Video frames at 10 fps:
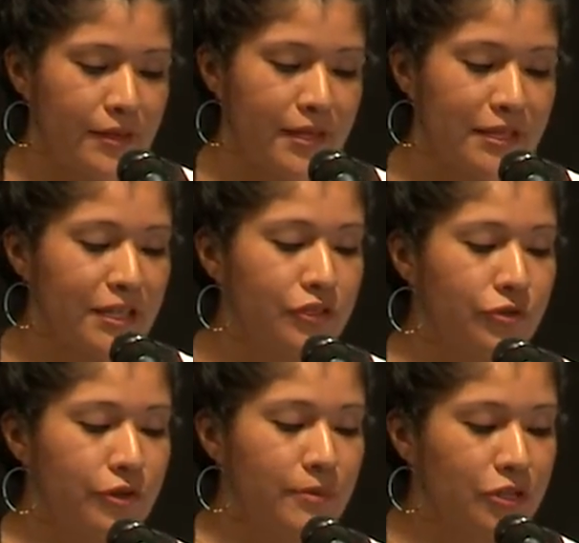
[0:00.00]
The
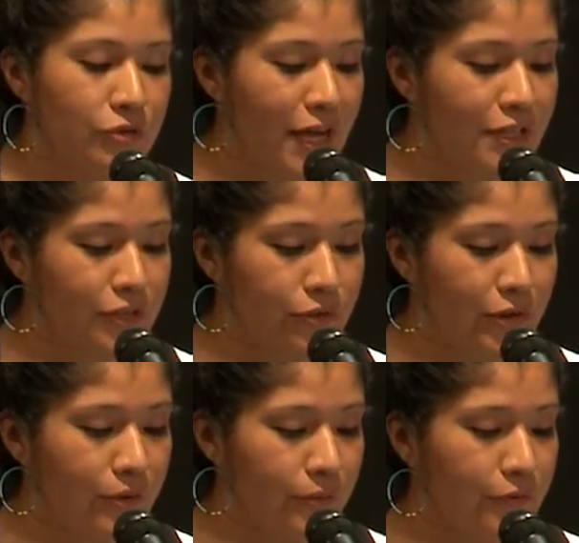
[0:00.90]
teacher in me tries to
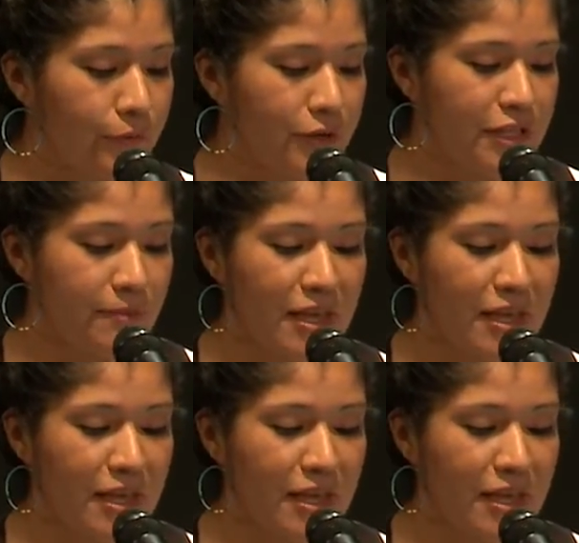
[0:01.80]
create reinforcing